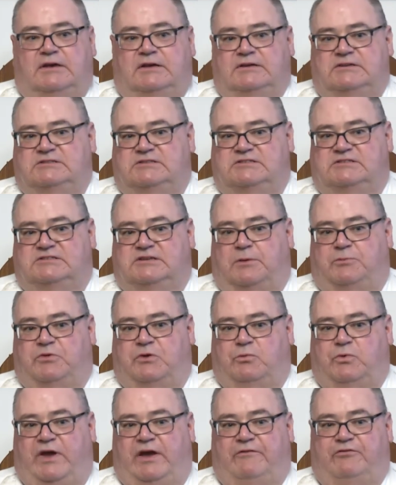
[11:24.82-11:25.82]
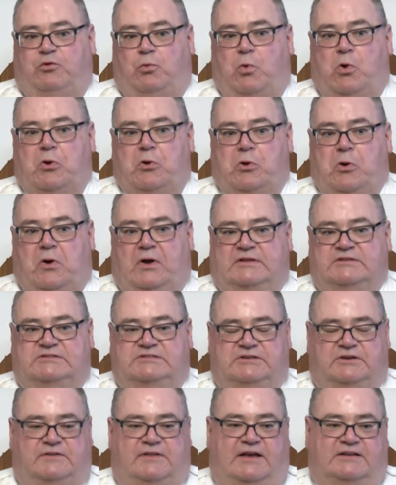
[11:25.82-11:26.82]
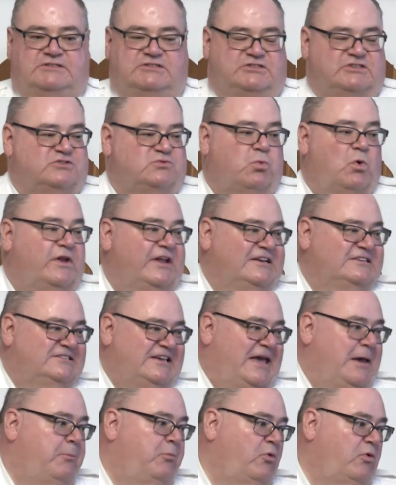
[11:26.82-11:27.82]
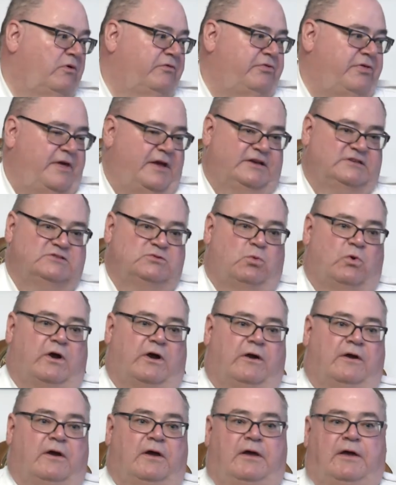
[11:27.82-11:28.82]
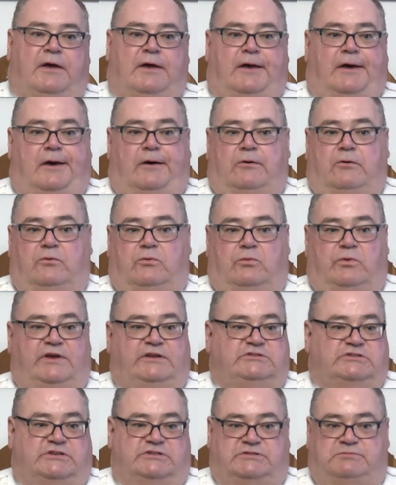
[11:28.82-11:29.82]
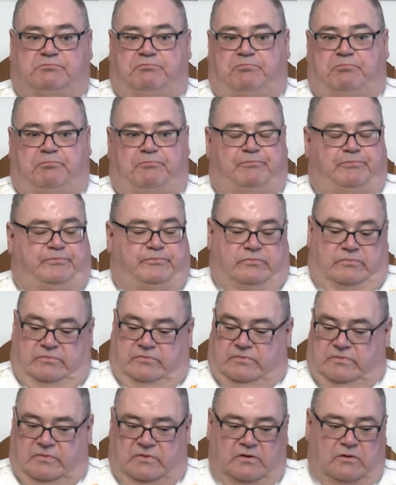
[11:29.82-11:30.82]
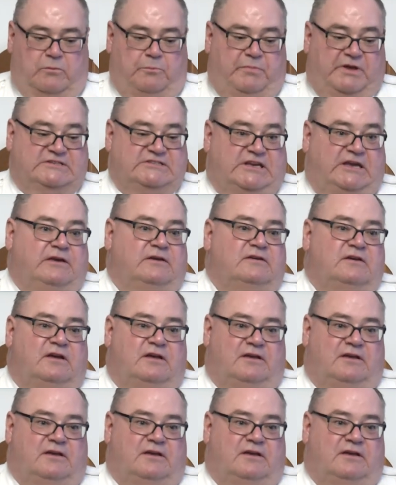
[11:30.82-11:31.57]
this is something we have to work on. So that's just one example of things where we just busy,